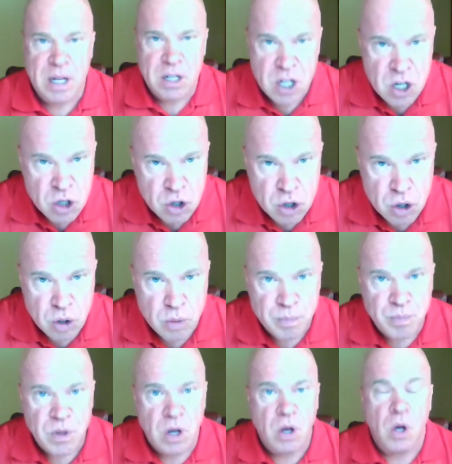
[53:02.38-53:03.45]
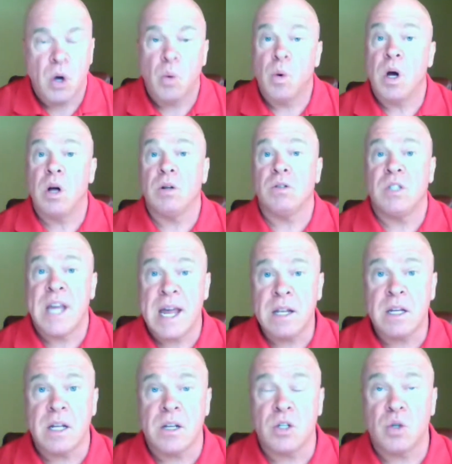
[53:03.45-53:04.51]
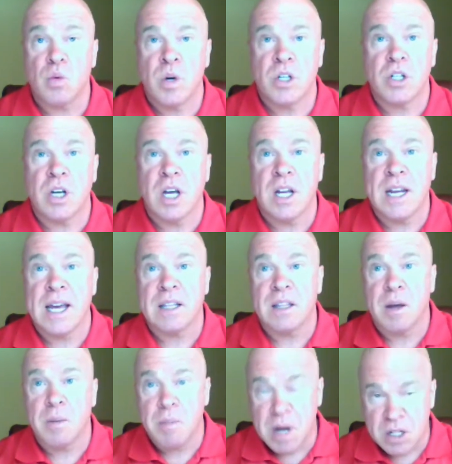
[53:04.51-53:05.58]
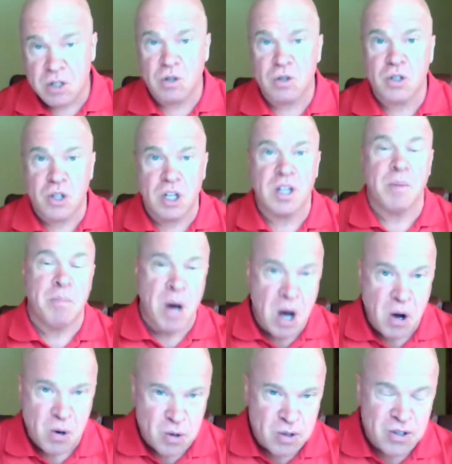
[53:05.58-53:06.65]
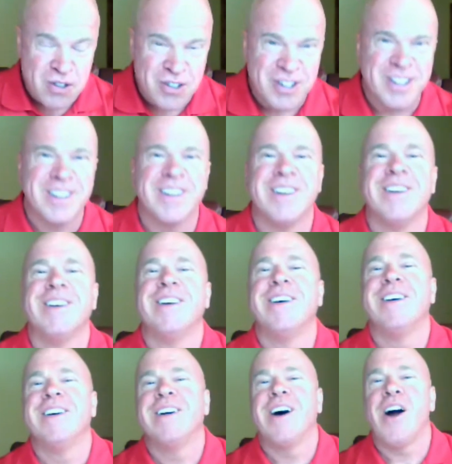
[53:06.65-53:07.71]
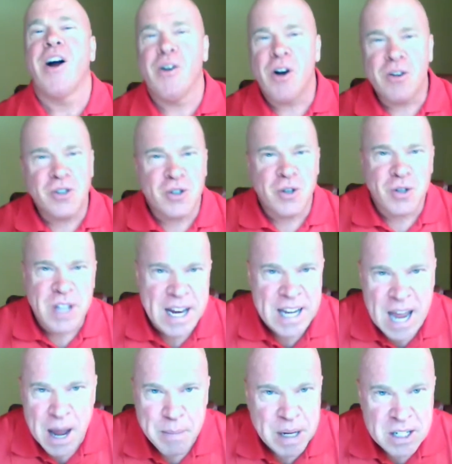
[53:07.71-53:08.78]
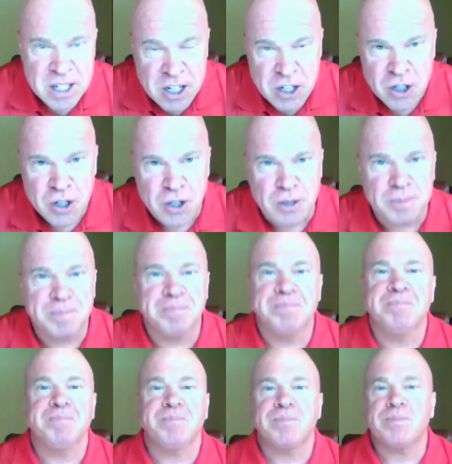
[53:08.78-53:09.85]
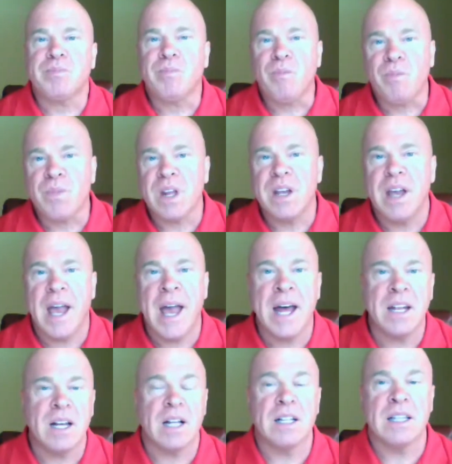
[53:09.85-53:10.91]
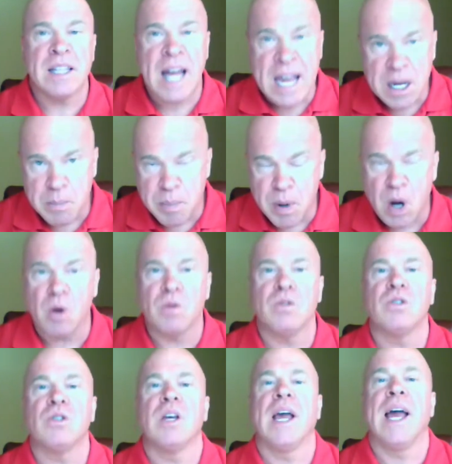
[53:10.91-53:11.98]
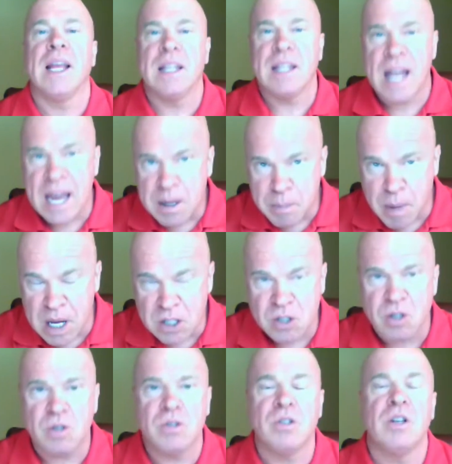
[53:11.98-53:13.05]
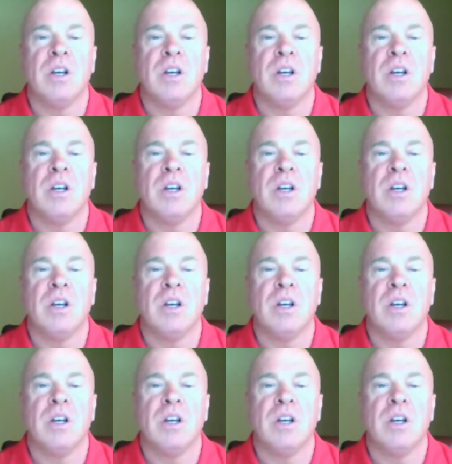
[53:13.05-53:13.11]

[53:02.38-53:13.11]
tissue. Well, tendons, which connect the muscles to the bones, are also dynamic tissue. And like bones and like muscles,